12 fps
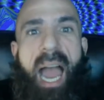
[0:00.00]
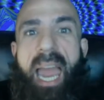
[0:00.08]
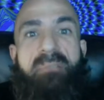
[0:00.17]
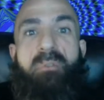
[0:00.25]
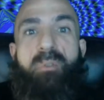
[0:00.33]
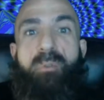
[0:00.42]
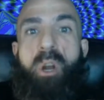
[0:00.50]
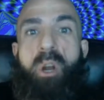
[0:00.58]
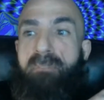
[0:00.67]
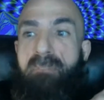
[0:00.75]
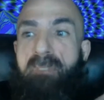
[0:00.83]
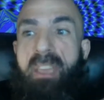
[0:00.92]
I
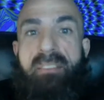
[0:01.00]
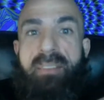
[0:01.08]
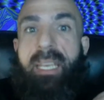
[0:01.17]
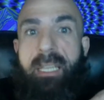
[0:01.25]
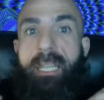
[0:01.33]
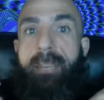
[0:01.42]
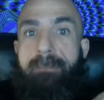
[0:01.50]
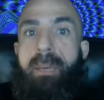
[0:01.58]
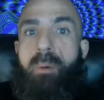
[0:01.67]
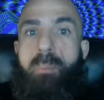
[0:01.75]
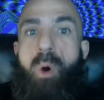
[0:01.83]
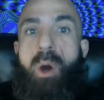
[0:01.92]
would
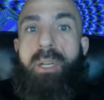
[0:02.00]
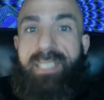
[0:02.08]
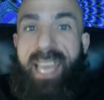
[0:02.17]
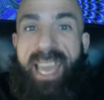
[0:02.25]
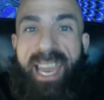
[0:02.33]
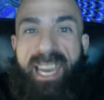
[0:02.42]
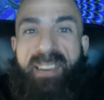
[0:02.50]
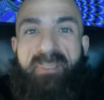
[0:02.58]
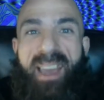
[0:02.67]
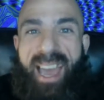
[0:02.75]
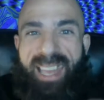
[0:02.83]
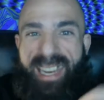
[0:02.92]
physically feel more
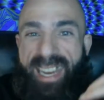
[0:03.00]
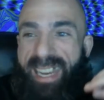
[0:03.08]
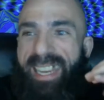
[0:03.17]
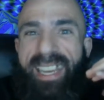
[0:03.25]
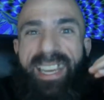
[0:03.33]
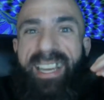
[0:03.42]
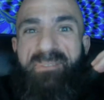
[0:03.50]
safe at a